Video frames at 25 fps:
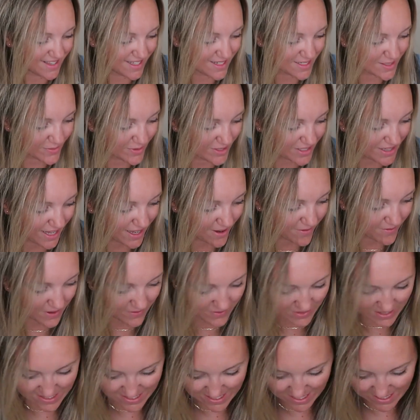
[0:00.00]
These were like
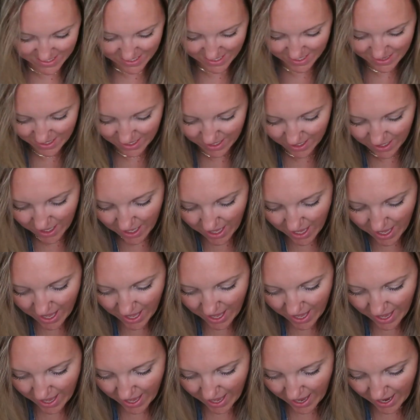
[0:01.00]
fifty cents, I think.
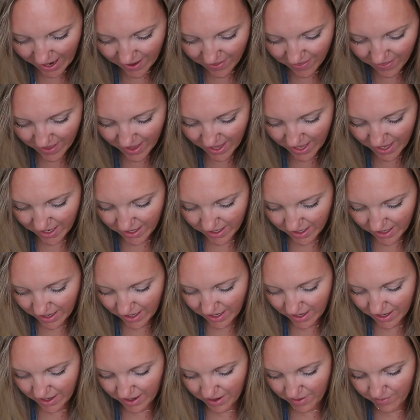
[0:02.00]
And then
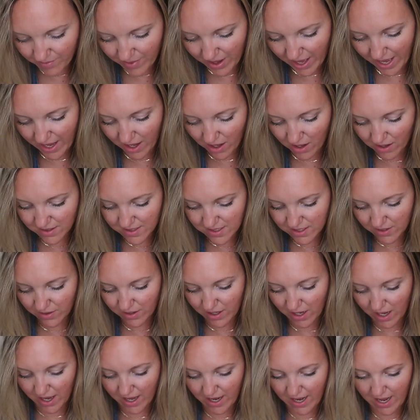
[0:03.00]
um, I
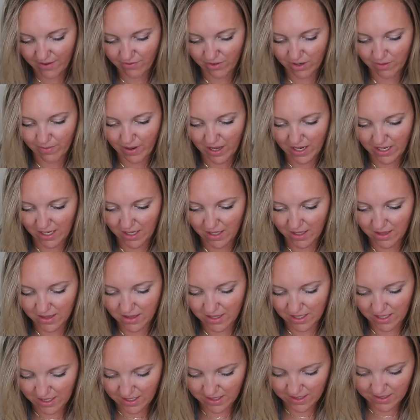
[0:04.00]
also got
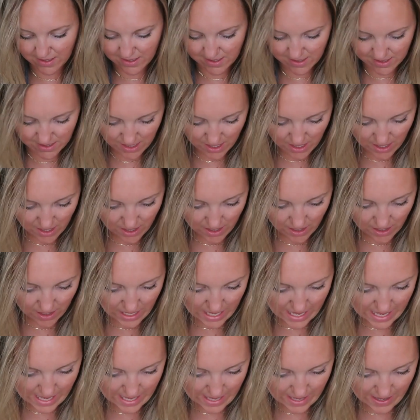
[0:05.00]
everybody these
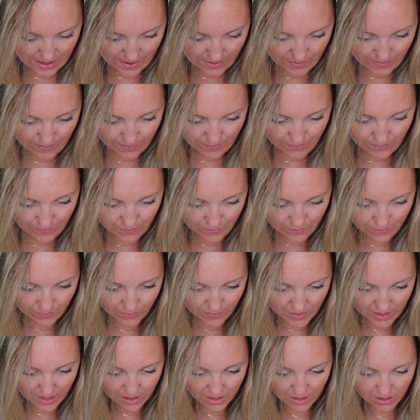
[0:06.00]
um,
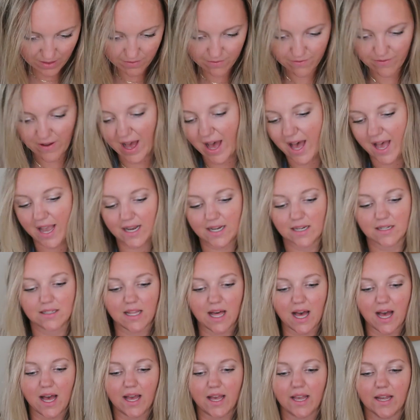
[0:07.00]

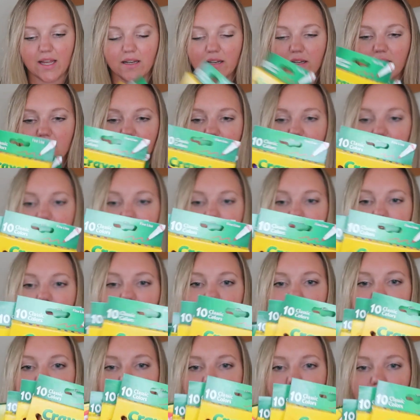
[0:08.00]
fine line
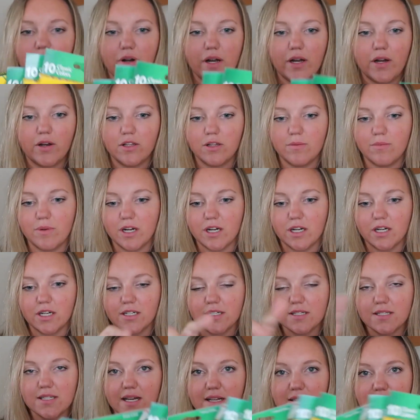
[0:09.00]
Crayola
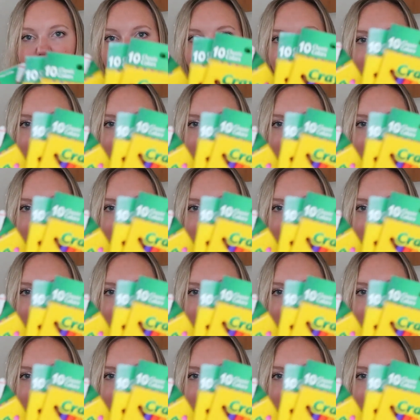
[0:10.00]
markers as